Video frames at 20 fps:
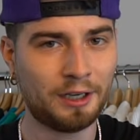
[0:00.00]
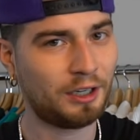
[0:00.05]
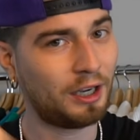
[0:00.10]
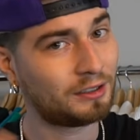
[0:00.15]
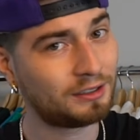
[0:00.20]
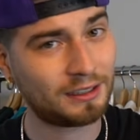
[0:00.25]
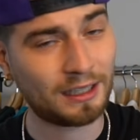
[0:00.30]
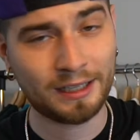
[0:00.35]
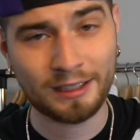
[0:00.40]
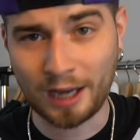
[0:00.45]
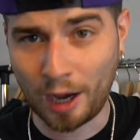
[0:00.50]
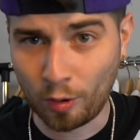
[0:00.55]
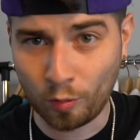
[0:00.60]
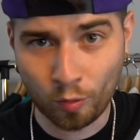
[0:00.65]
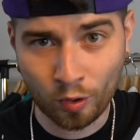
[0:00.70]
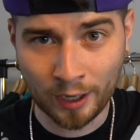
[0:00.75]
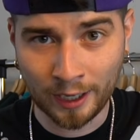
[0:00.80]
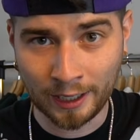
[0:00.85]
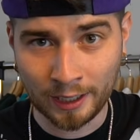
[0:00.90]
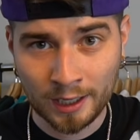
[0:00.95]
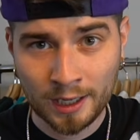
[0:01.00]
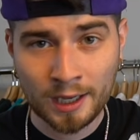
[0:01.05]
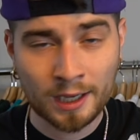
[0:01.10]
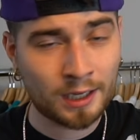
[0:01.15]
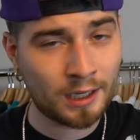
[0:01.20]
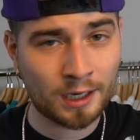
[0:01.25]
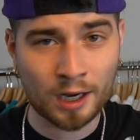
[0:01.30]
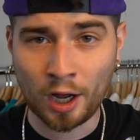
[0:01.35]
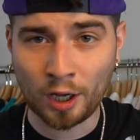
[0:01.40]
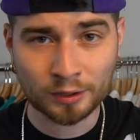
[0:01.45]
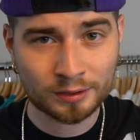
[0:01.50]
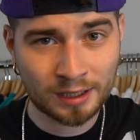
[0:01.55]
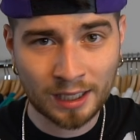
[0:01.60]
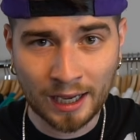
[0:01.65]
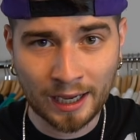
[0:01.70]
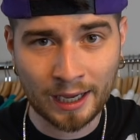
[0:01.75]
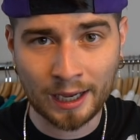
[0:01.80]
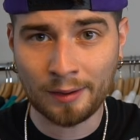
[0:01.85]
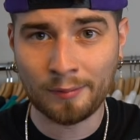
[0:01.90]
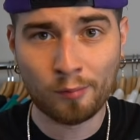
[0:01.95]
Y'all said y'all want, you know what I'm
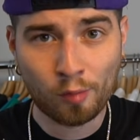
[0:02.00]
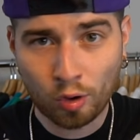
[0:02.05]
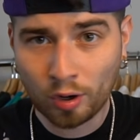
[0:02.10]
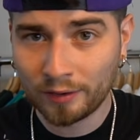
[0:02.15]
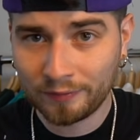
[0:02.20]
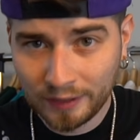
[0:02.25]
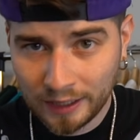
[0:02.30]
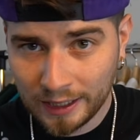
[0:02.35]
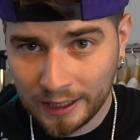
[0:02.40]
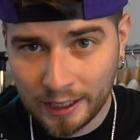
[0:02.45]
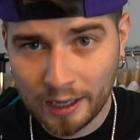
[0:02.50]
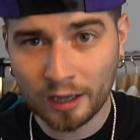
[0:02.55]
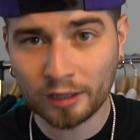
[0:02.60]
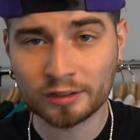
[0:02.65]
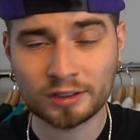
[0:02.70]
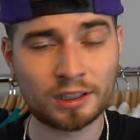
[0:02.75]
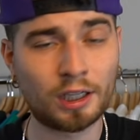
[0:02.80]
saying, more videos,